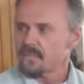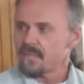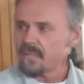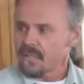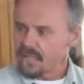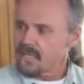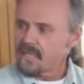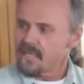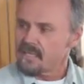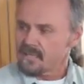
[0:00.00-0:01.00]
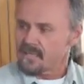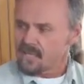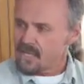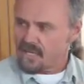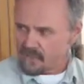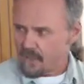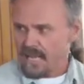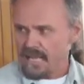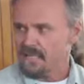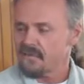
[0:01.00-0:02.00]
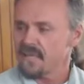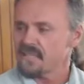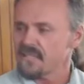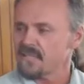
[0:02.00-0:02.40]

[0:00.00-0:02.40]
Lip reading: but I think he's a genius crazy.